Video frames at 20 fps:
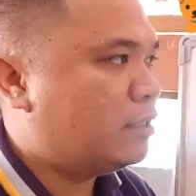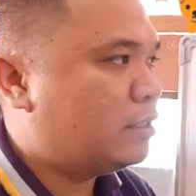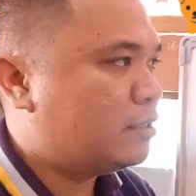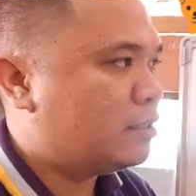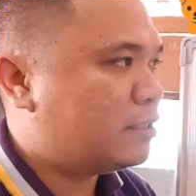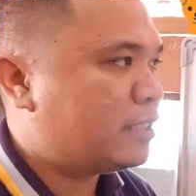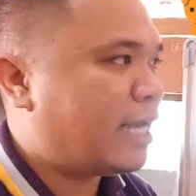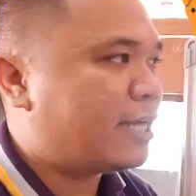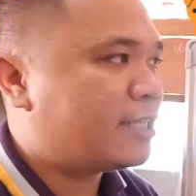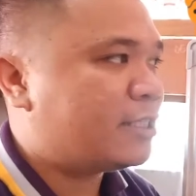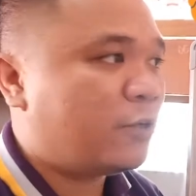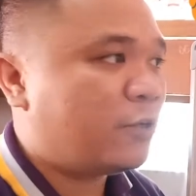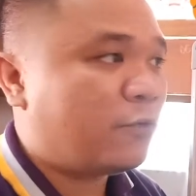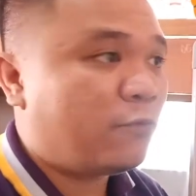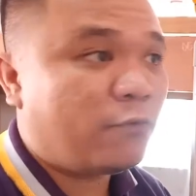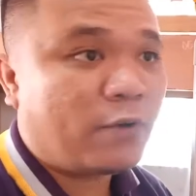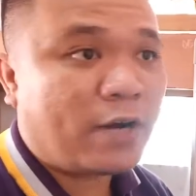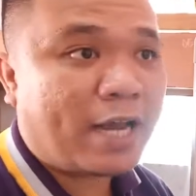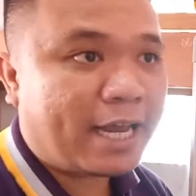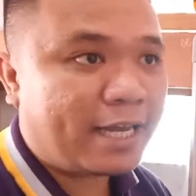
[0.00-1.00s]
sacks of
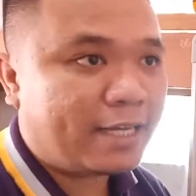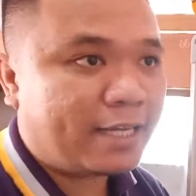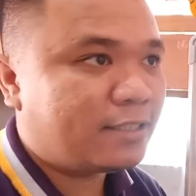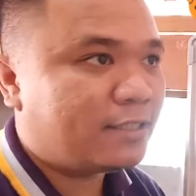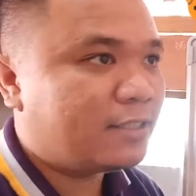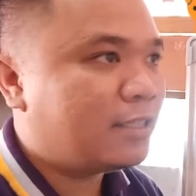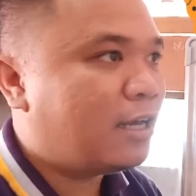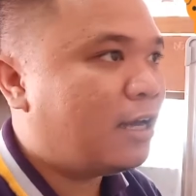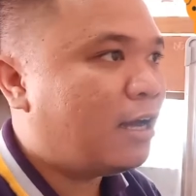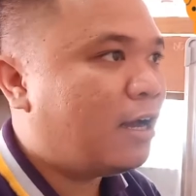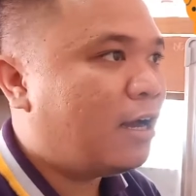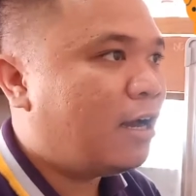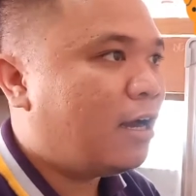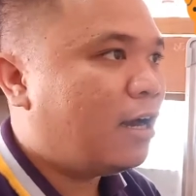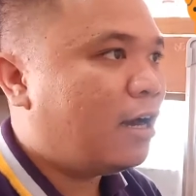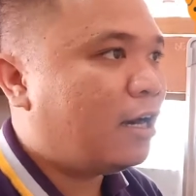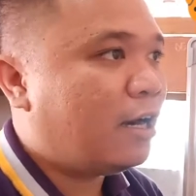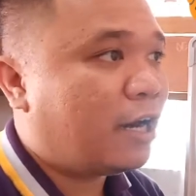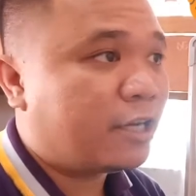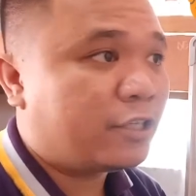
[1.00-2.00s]
rice
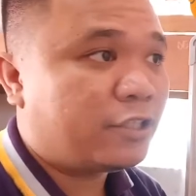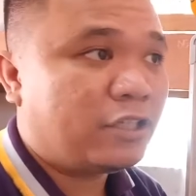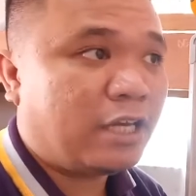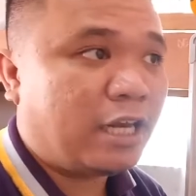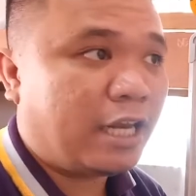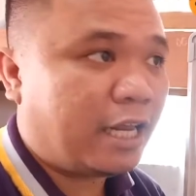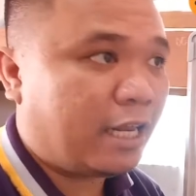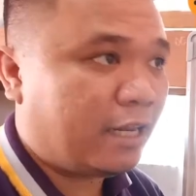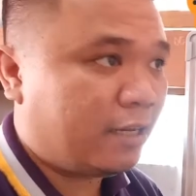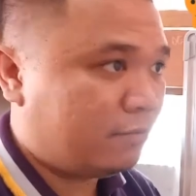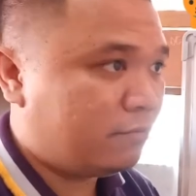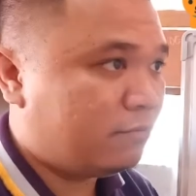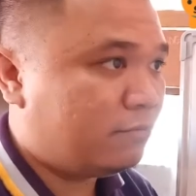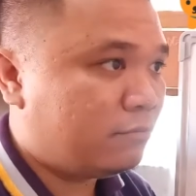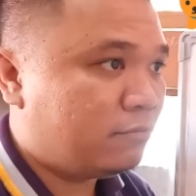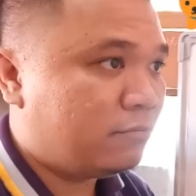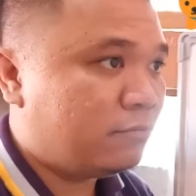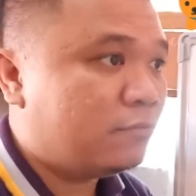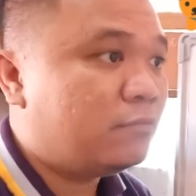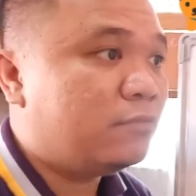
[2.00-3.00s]
are actually
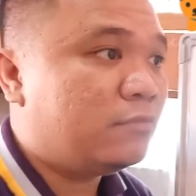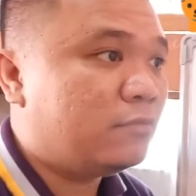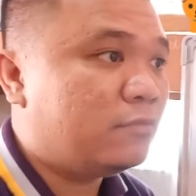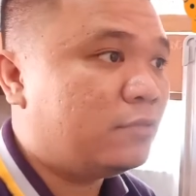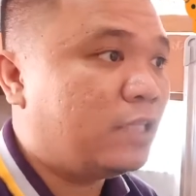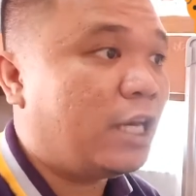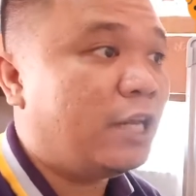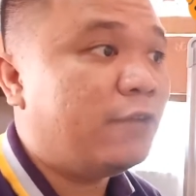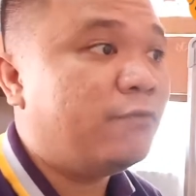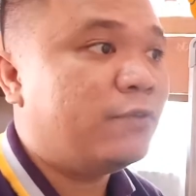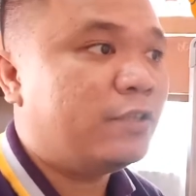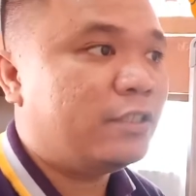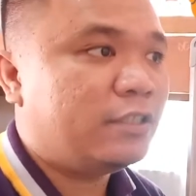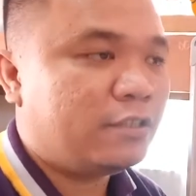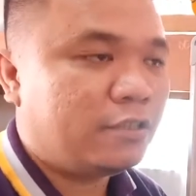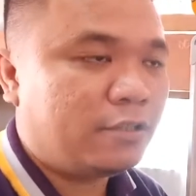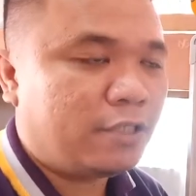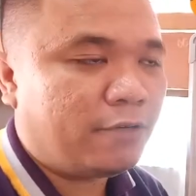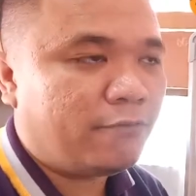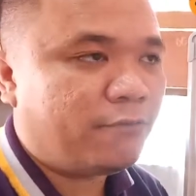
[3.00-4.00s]
delivered
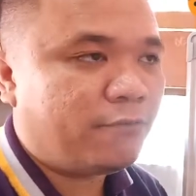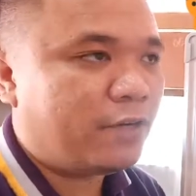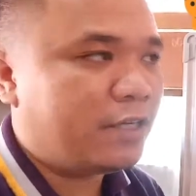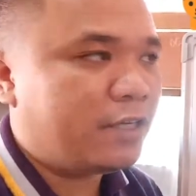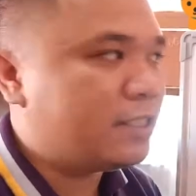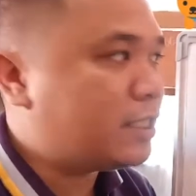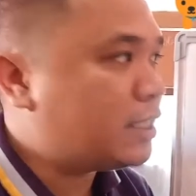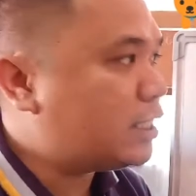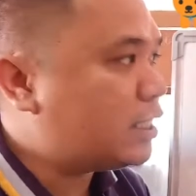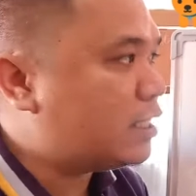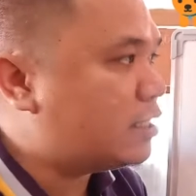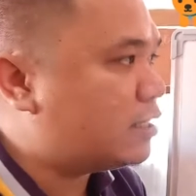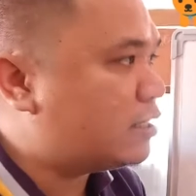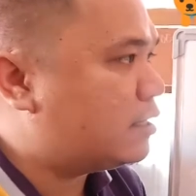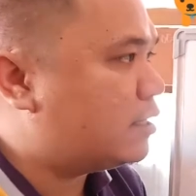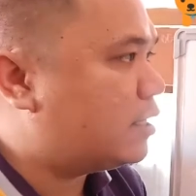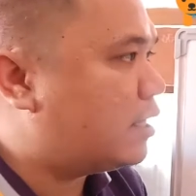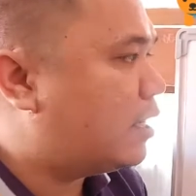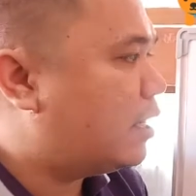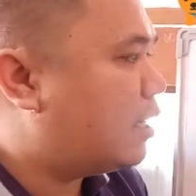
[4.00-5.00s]
to different
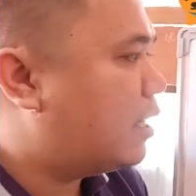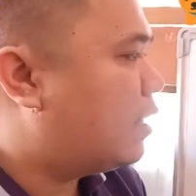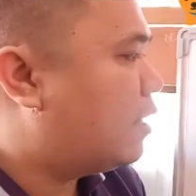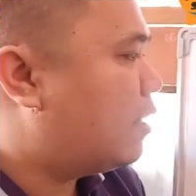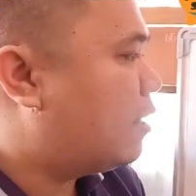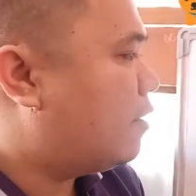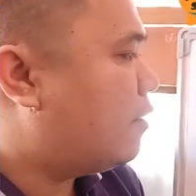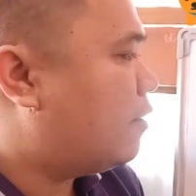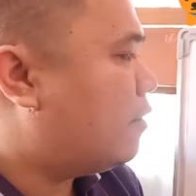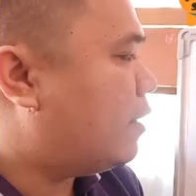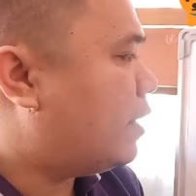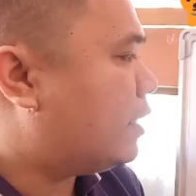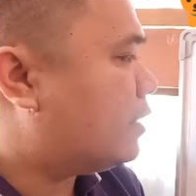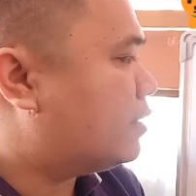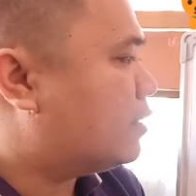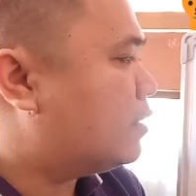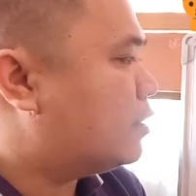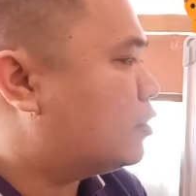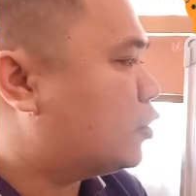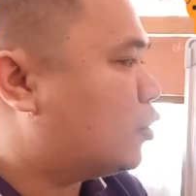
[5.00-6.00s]
cities, right?
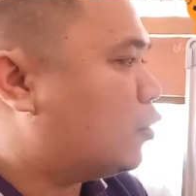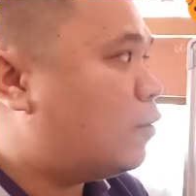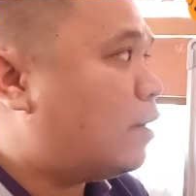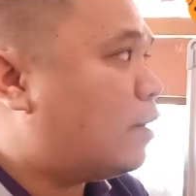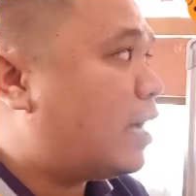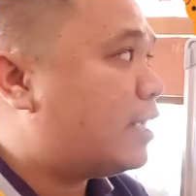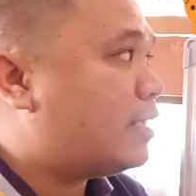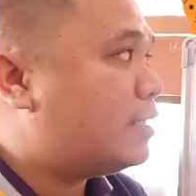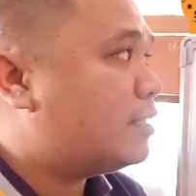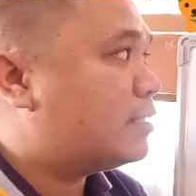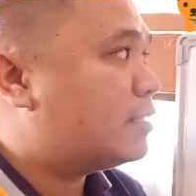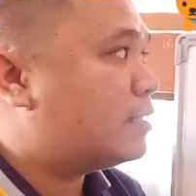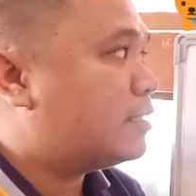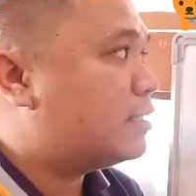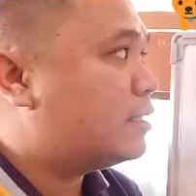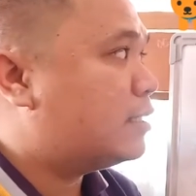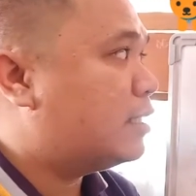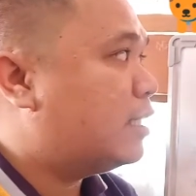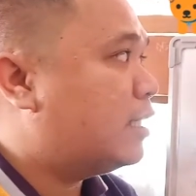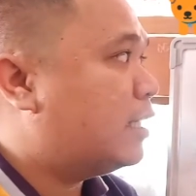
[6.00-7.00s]
So
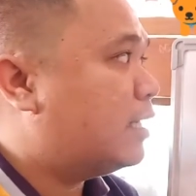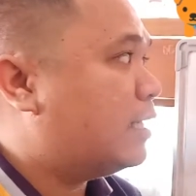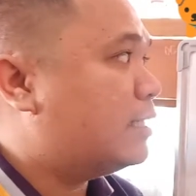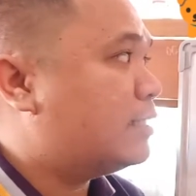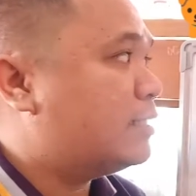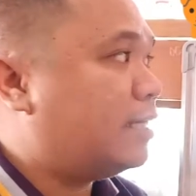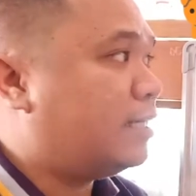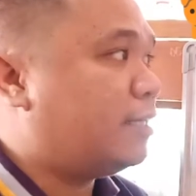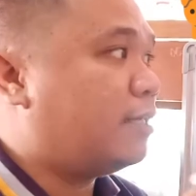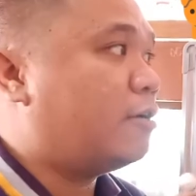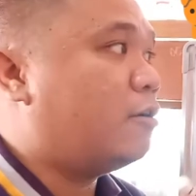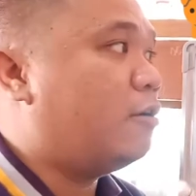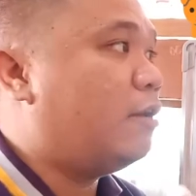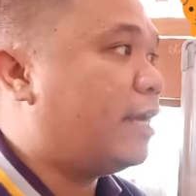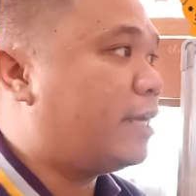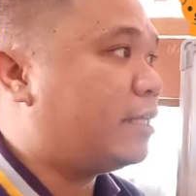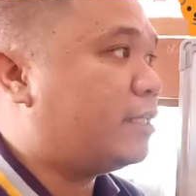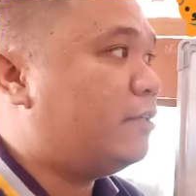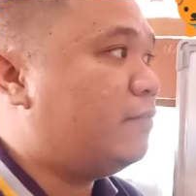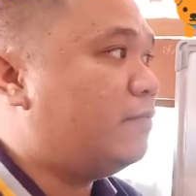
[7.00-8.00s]
rice is not a
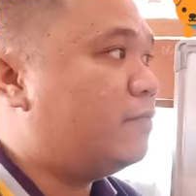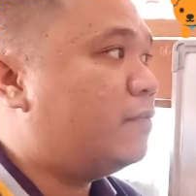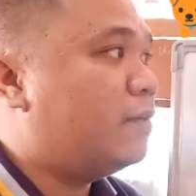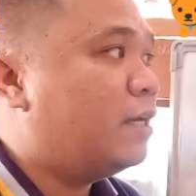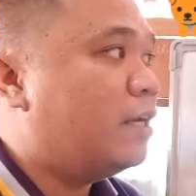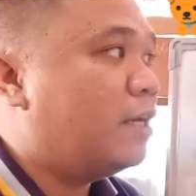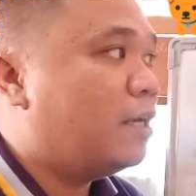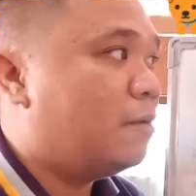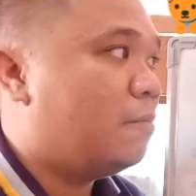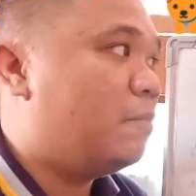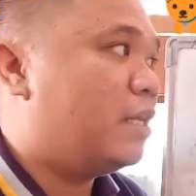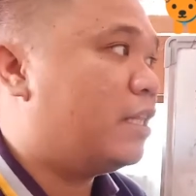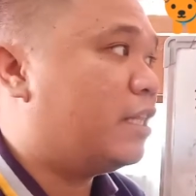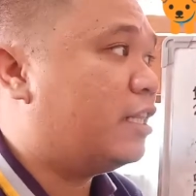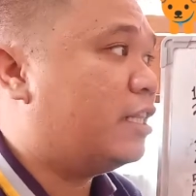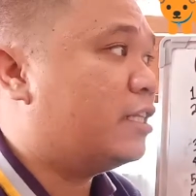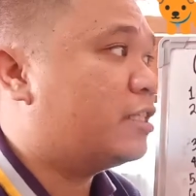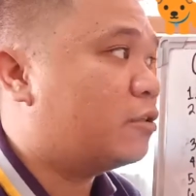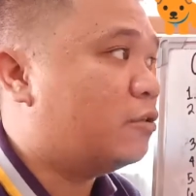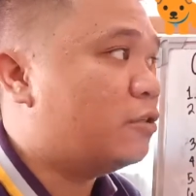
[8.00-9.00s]
collective, but
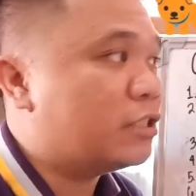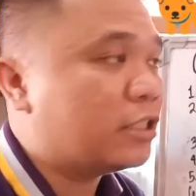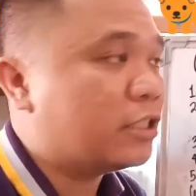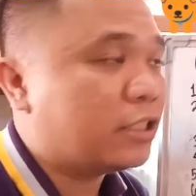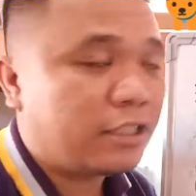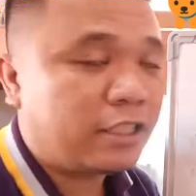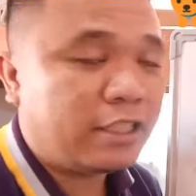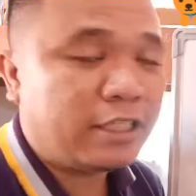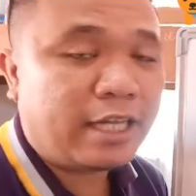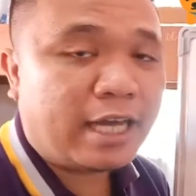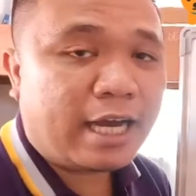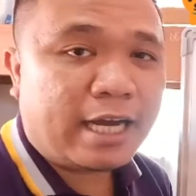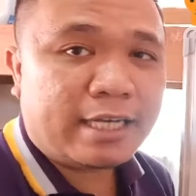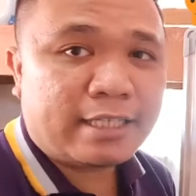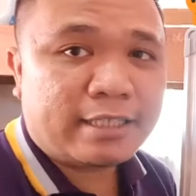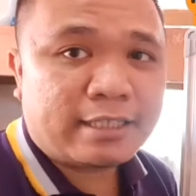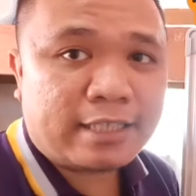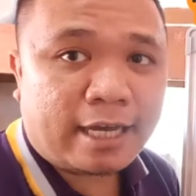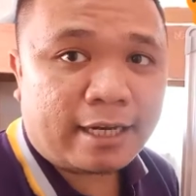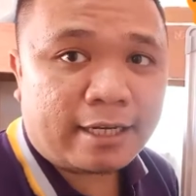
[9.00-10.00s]
it is considered
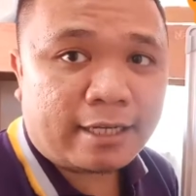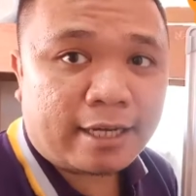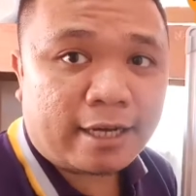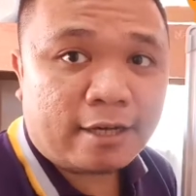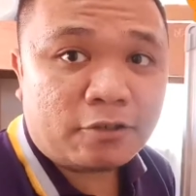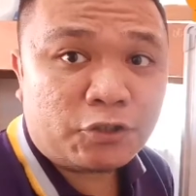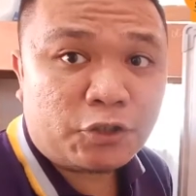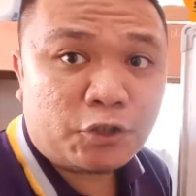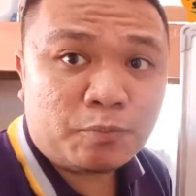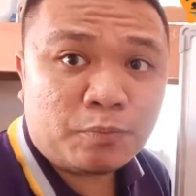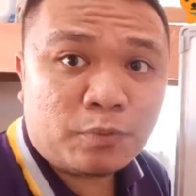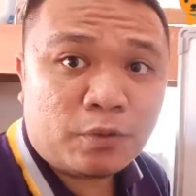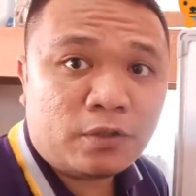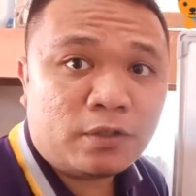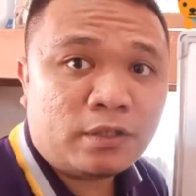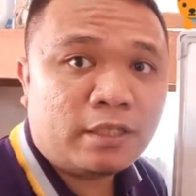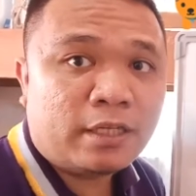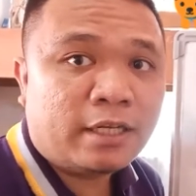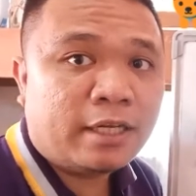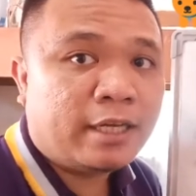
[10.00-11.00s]
as
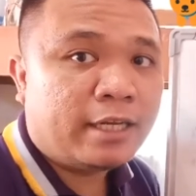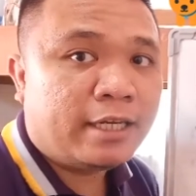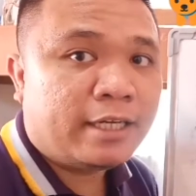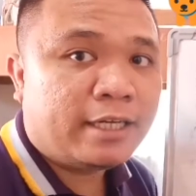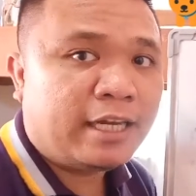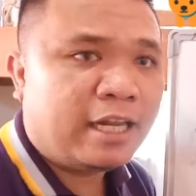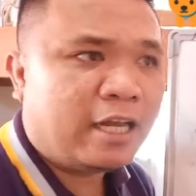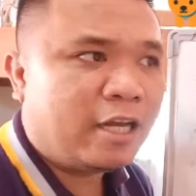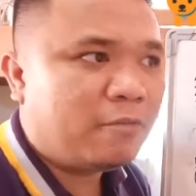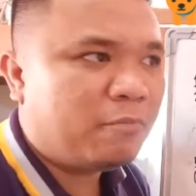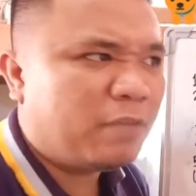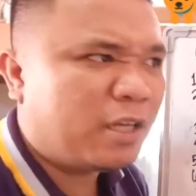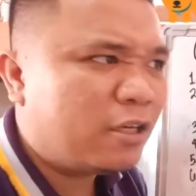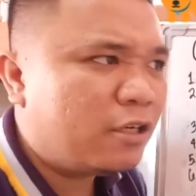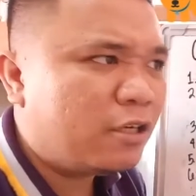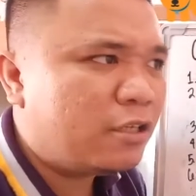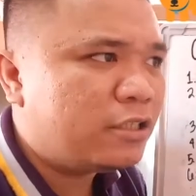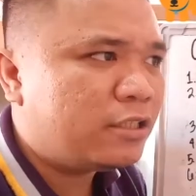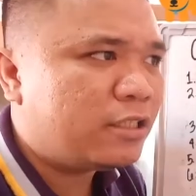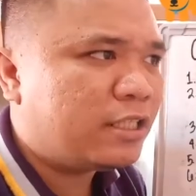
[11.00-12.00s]
uncountable noun
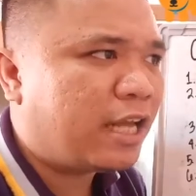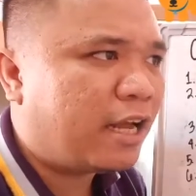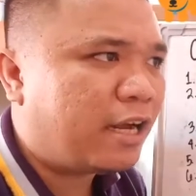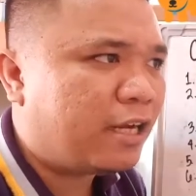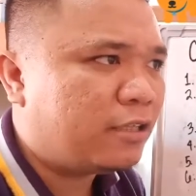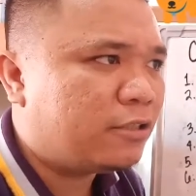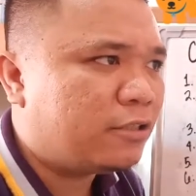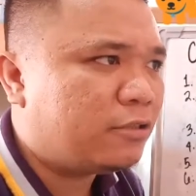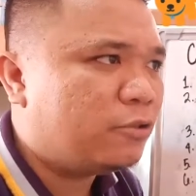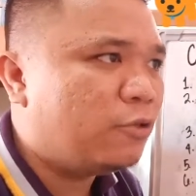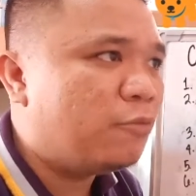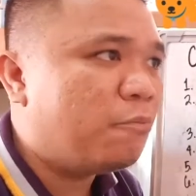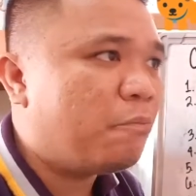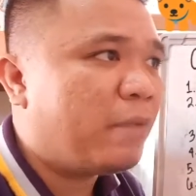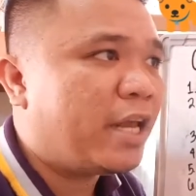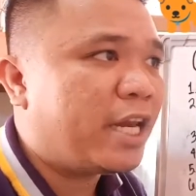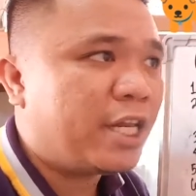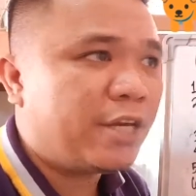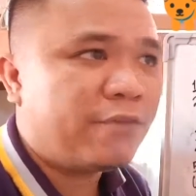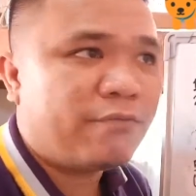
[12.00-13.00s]
because there are too
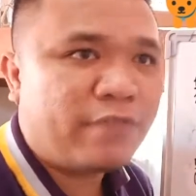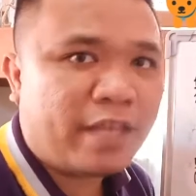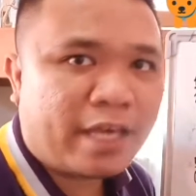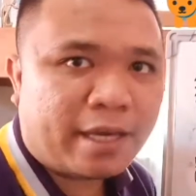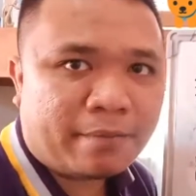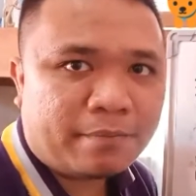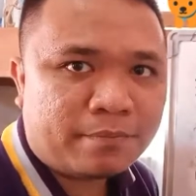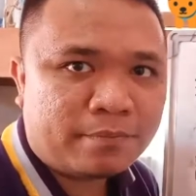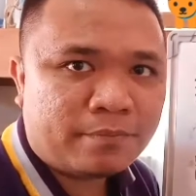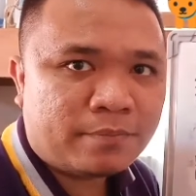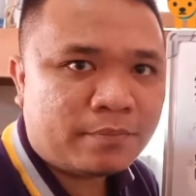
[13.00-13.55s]
many of them.